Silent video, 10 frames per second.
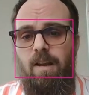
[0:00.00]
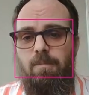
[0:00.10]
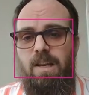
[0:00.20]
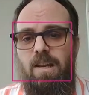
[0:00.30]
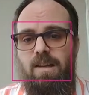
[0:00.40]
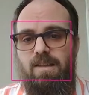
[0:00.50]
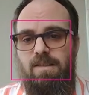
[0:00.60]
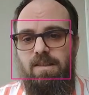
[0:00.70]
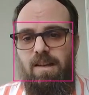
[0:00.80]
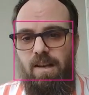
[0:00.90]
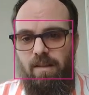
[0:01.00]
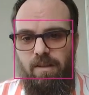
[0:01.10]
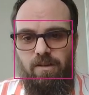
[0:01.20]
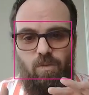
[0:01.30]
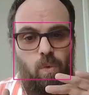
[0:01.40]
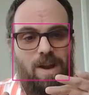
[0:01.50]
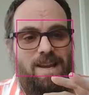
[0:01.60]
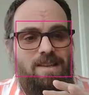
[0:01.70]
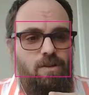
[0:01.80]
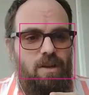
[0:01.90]
because there's
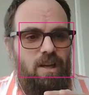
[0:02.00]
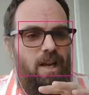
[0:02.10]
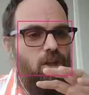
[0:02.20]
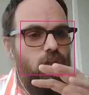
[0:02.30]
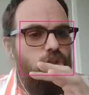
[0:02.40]
ways you can kind of